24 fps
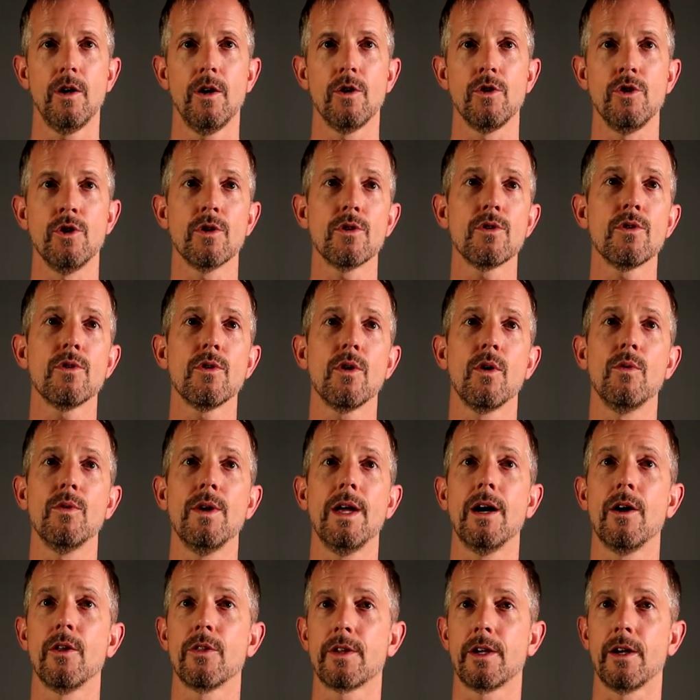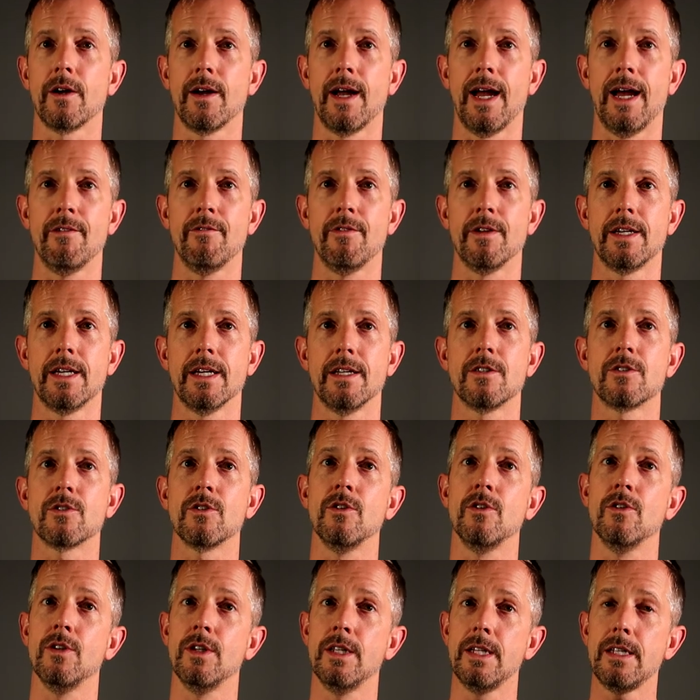You're your own healthcare advocate, so
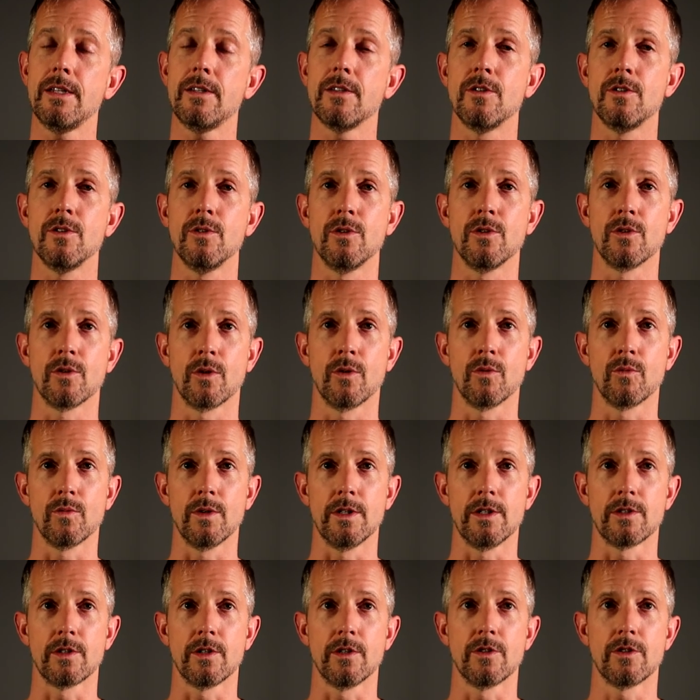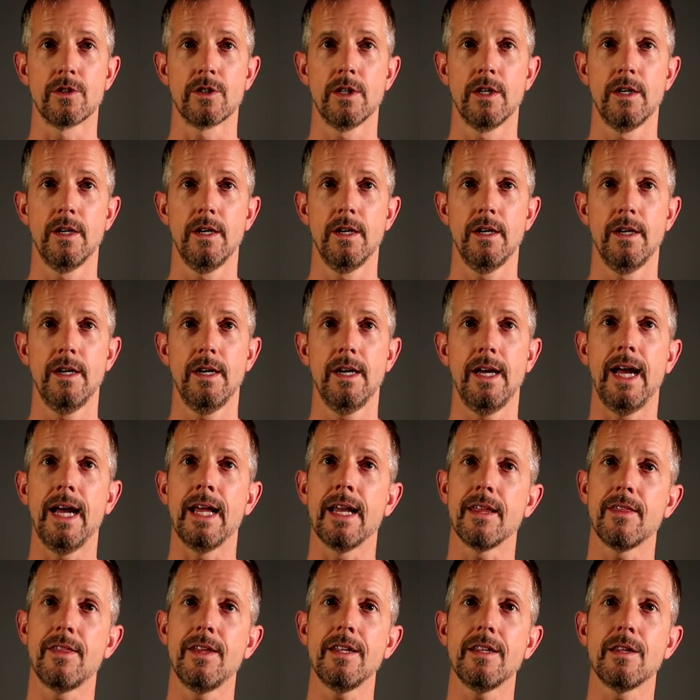you need to do your own research. And
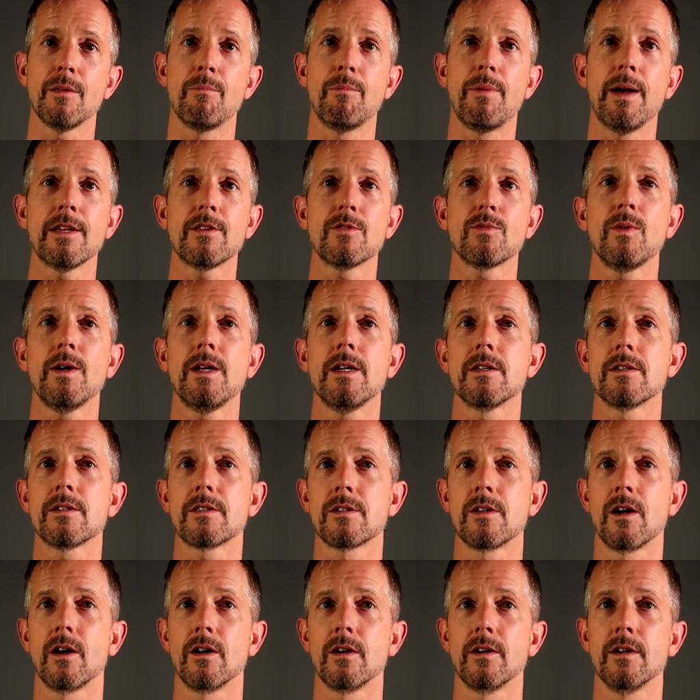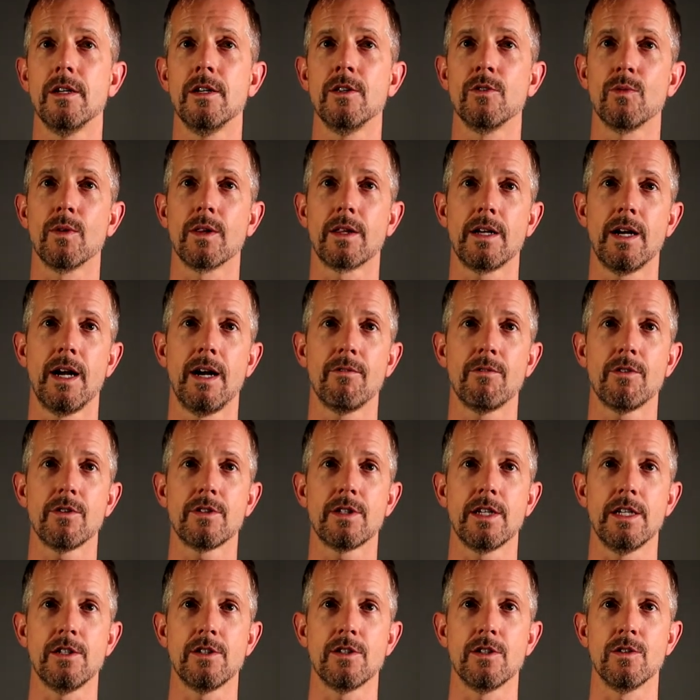I think the best way to start is with
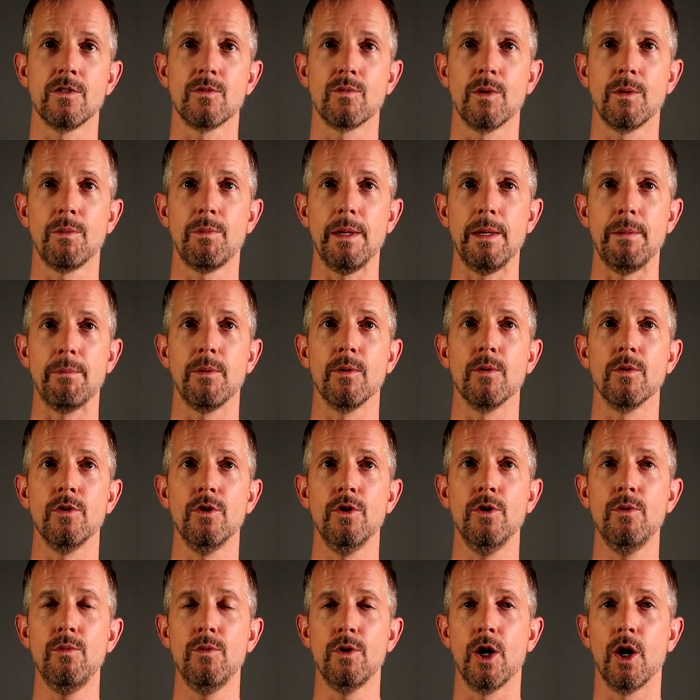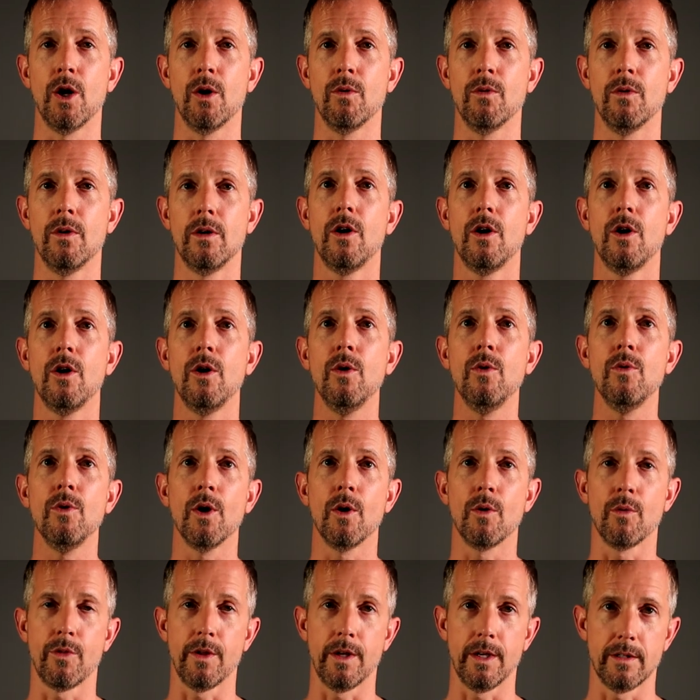conversations with people you know who
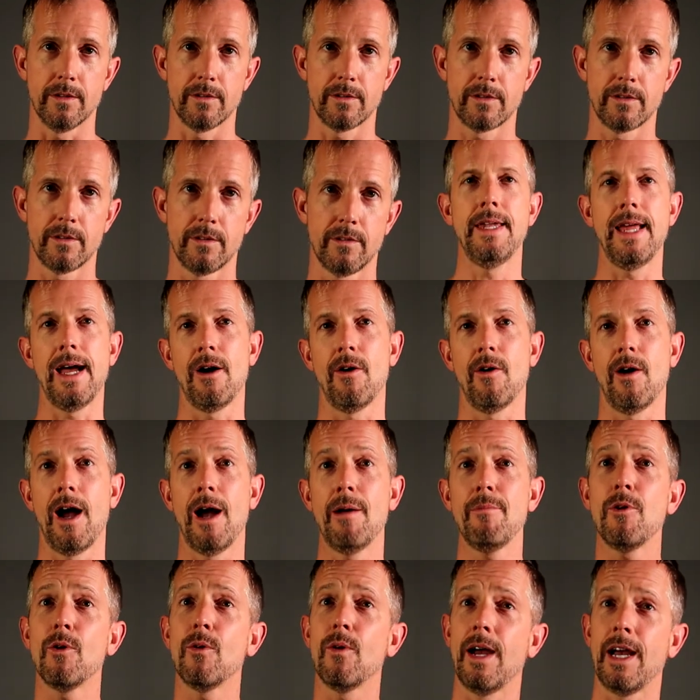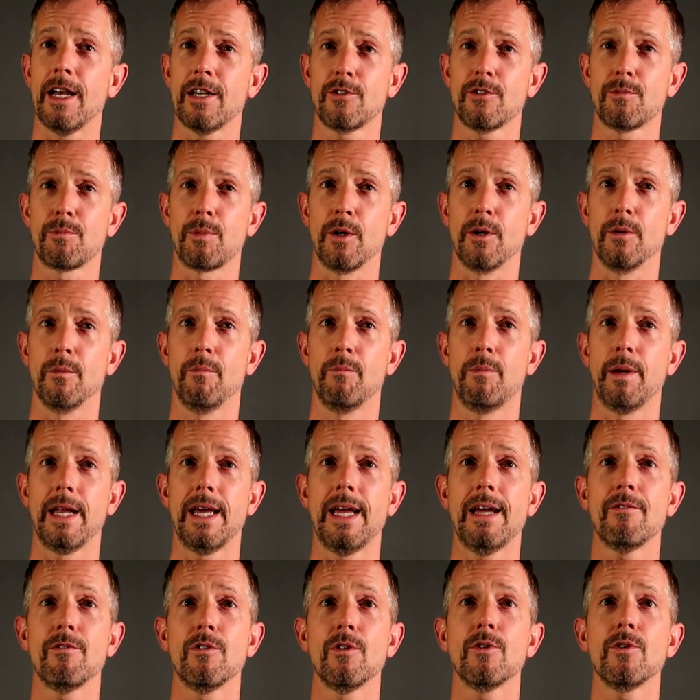know things. Now, I'm no expert, but I
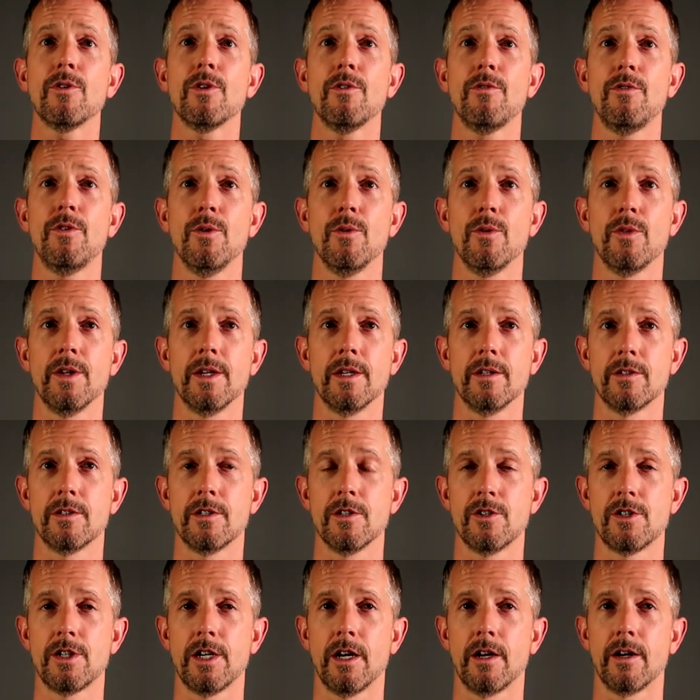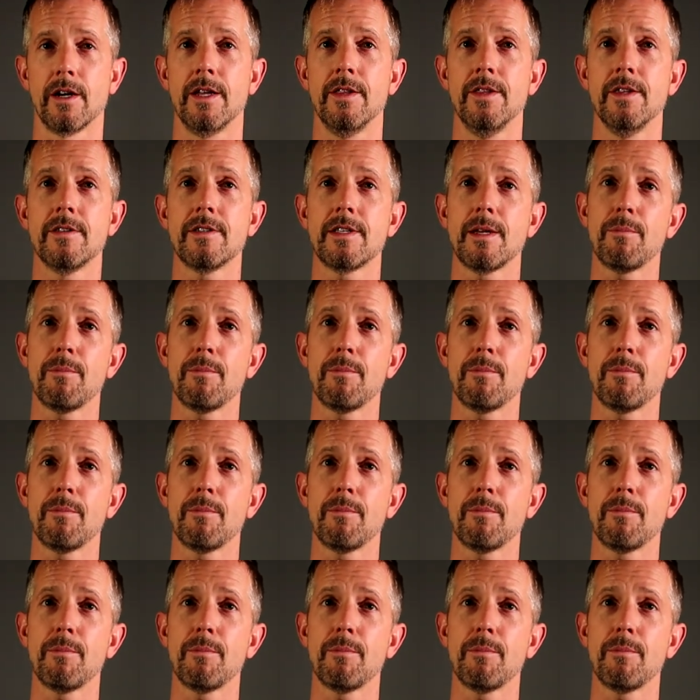have learned a few things to share, and this